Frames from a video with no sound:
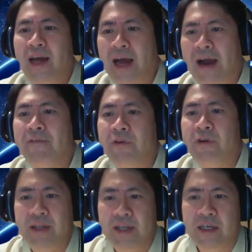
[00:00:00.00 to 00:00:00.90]

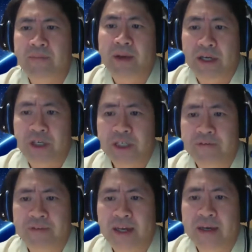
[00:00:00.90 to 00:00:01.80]
after the intubation event.